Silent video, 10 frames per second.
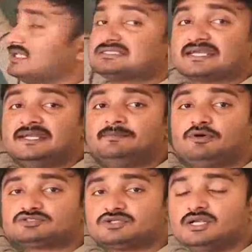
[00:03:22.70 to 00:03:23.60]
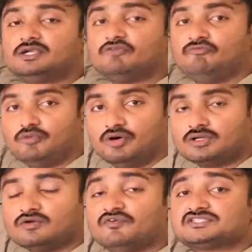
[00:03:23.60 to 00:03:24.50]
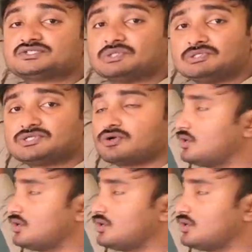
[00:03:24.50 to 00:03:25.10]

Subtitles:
the second postulate of Bohr, which is also